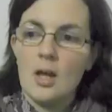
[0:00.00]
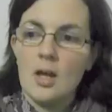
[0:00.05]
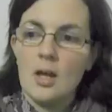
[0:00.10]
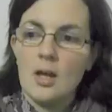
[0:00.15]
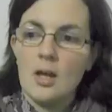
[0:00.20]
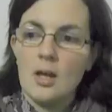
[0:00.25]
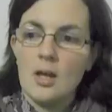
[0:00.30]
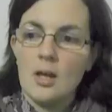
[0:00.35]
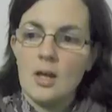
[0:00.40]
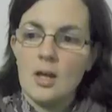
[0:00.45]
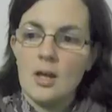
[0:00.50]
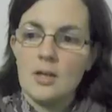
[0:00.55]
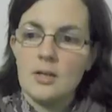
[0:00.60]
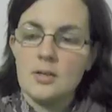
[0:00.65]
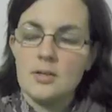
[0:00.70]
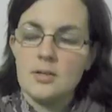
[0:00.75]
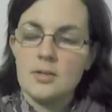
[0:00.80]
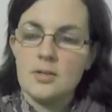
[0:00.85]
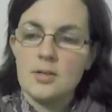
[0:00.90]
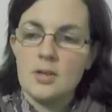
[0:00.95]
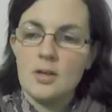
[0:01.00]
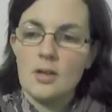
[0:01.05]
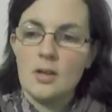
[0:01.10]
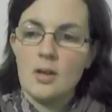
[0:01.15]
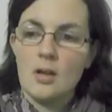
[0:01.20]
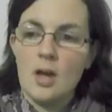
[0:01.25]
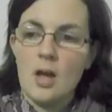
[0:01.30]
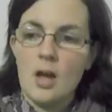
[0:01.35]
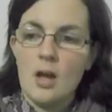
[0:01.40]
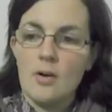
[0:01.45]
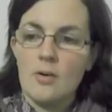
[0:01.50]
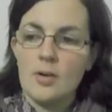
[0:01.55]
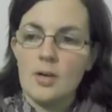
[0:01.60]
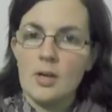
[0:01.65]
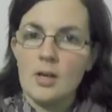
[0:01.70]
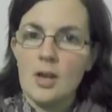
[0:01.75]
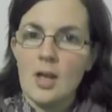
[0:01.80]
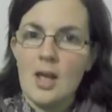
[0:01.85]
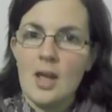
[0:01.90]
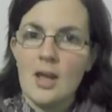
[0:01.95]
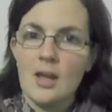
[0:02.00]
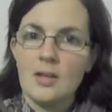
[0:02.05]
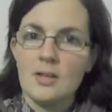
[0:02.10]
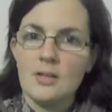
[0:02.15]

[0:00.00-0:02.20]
and how he liked